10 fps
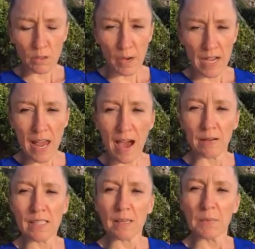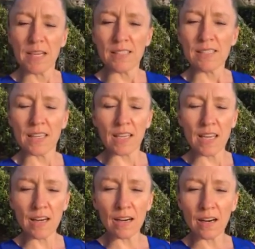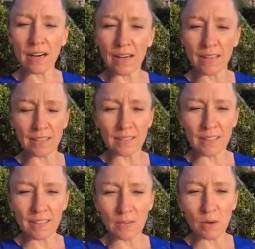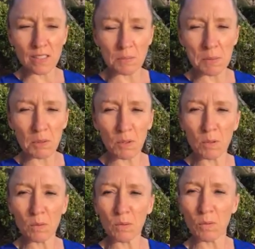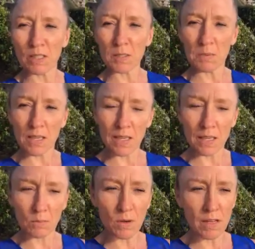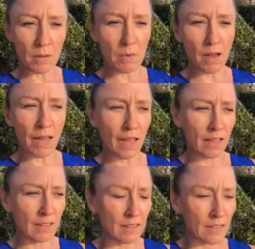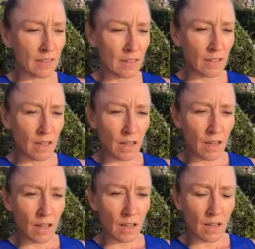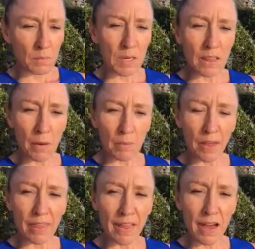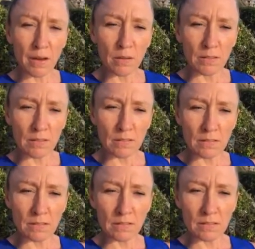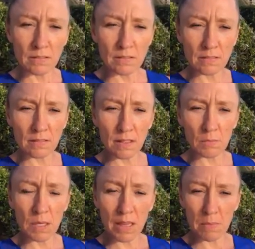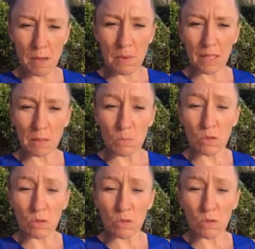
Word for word: So right now, as I'm sitting here and watching people watch me and walking by, I'm gonna let breath out. I'm gonna let my belly